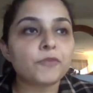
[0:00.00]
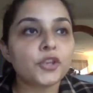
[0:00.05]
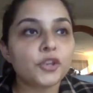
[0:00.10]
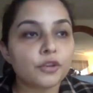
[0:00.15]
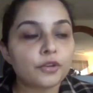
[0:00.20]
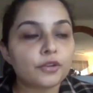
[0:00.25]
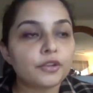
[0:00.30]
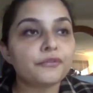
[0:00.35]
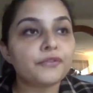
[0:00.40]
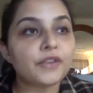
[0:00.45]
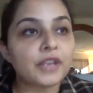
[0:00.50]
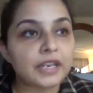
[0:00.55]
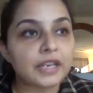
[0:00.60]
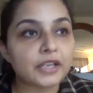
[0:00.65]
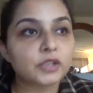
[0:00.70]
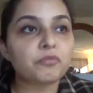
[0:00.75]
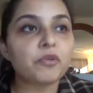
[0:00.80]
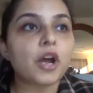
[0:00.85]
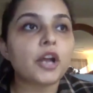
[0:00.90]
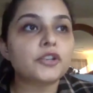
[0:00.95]
Phoenix
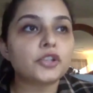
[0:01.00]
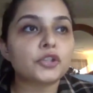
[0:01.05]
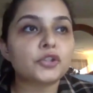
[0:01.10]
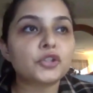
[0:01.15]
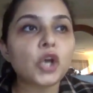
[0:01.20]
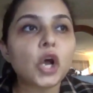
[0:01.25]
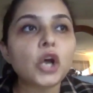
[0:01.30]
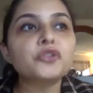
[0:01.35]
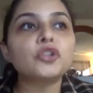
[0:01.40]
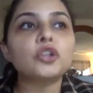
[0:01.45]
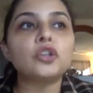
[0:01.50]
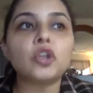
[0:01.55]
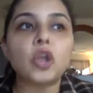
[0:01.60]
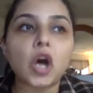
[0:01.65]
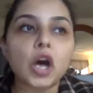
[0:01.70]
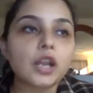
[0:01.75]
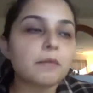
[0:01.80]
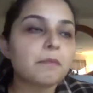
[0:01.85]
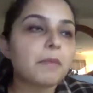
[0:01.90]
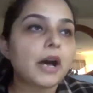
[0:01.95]
Project, talks a
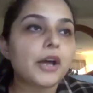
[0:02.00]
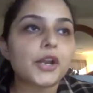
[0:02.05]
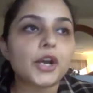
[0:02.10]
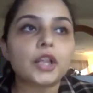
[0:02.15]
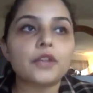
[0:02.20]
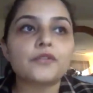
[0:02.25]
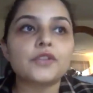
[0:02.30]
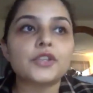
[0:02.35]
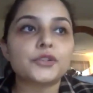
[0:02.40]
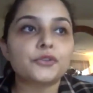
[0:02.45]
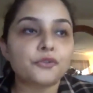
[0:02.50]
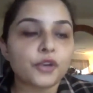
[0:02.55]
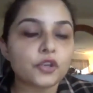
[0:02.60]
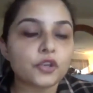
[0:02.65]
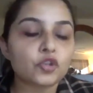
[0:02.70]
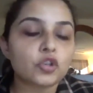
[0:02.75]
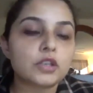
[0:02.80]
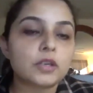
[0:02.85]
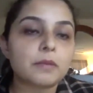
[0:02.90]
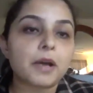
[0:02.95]
lot about all of this
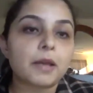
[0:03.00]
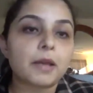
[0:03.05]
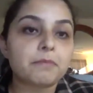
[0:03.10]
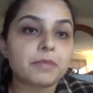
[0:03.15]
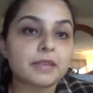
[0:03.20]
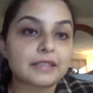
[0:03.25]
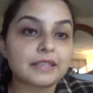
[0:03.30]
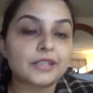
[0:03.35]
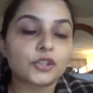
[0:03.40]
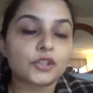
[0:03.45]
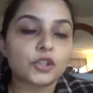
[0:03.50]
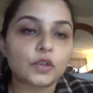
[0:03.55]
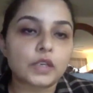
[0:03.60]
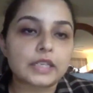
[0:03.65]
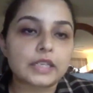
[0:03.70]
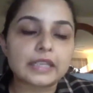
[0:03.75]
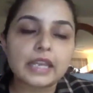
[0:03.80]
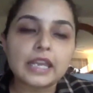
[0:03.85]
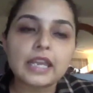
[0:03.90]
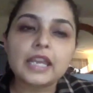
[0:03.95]
friction about business
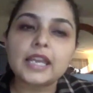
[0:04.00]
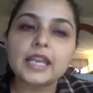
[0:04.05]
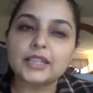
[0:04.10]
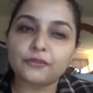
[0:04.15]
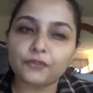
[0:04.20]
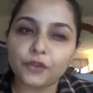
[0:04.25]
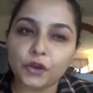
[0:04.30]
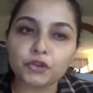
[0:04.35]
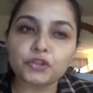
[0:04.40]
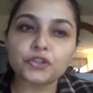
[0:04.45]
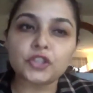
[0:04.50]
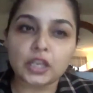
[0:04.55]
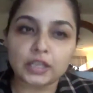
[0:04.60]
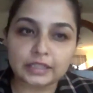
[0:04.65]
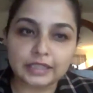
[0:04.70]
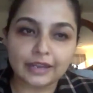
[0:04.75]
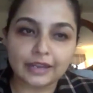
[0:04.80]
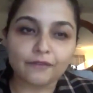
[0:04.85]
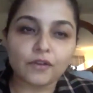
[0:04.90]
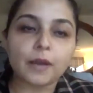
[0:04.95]
units. It's focused
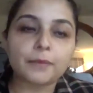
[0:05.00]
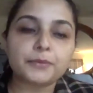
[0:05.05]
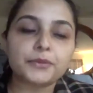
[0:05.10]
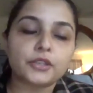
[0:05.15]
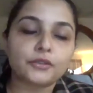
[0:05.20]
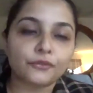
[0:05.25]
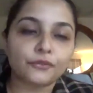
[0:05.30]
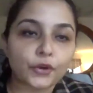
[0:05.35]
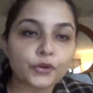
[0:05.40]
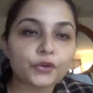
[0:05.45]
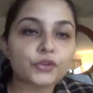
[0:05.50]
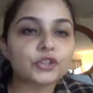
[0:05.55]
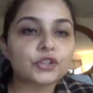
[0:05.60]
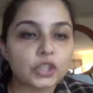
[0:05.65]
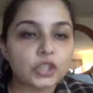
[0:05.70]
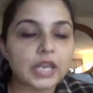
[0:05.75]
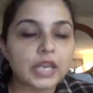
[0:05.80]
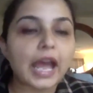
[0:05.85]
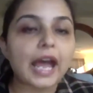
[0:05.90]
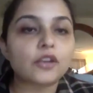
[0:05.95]
on DevOps, it's focused
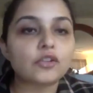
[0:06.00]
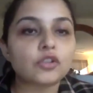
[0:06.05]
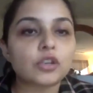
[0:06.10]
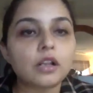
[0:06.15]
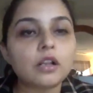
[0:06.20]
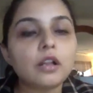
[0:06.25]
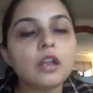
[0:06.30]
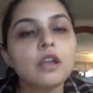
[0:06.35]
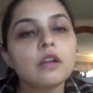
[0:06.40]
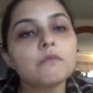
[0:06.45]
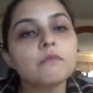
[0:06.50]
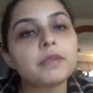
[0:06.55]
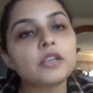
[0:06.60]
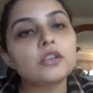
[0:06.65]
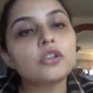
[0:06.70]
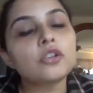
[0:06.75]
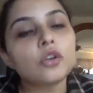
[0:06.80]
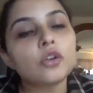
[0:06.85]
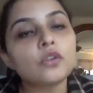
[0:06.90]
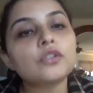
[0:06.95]
on Agile, but it
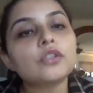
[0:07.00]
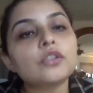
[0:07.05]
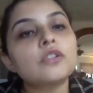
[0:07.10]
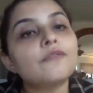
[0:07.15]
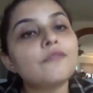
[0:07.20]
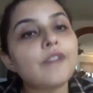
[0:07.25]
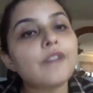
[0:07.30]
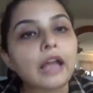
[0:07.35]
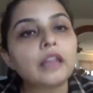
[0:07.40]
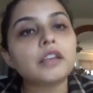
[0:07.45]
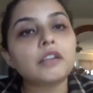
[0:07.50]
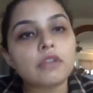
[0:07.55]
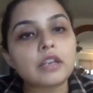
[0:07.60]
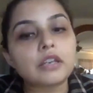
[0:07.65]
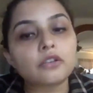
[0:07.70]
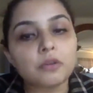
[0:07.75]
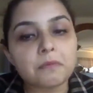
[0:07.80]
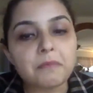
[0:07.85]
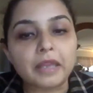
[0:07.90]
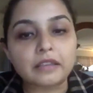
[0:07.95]
shows you the value
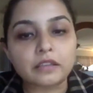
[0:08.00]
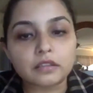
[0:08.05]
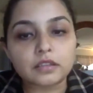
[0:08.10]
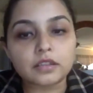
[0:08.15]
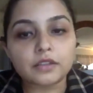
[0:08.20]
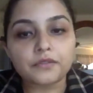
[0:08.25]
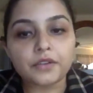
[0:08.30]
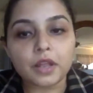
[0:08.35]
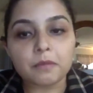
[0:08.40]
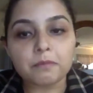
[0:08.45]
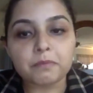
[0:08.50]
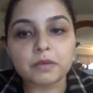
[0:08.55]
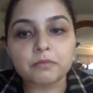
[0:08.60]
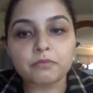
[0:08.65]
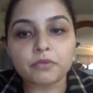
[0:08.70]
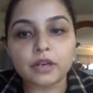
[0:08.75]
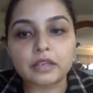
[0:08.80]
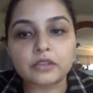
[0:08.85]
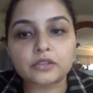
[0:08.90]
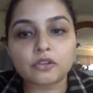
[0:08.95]
incremental development
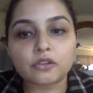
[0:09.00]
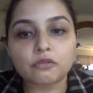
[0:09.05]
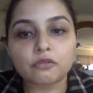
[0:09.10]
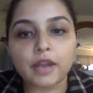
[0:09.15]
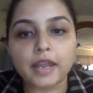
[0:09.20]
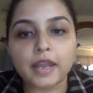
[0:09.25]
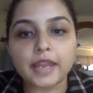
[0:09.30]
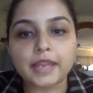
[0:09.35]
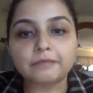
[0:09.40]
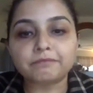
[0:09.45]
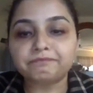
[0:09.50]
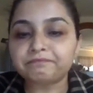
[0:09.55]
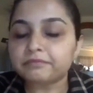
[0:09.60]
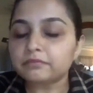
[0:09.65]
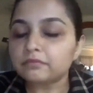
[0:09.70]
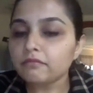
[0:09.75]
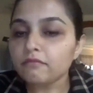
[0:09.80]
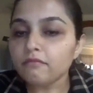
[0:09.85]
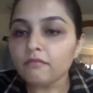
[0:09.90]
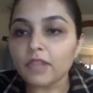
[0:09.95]
brings, right?
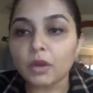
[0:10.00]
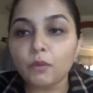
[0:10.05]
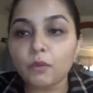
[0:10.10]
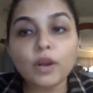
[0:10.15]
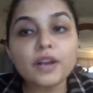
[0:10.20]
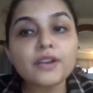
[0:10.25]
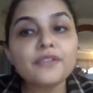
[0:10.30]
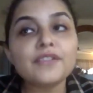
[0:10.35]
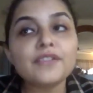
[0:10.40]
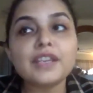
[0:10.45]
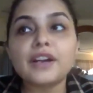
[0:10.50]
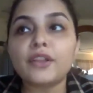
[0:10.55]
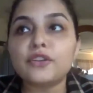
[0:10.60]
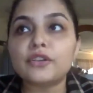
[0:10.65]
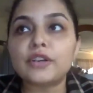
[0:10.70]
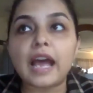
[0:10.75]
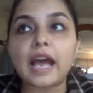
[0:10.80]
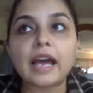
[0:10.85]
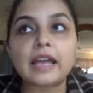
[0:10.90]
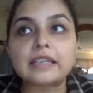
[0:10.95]
One of the other added